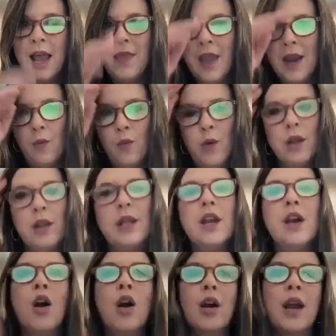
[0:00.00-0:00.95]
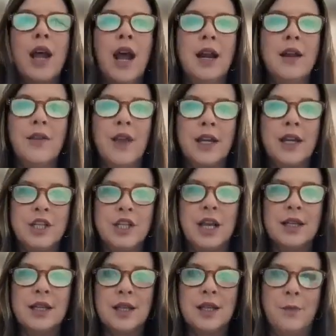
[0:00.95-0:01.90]
And they really are kind of like
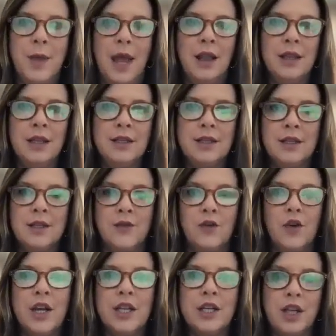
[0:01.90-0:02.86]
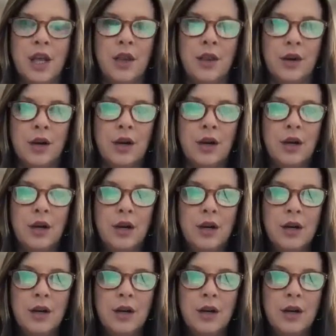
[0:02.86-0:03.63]
checks and balances for each other.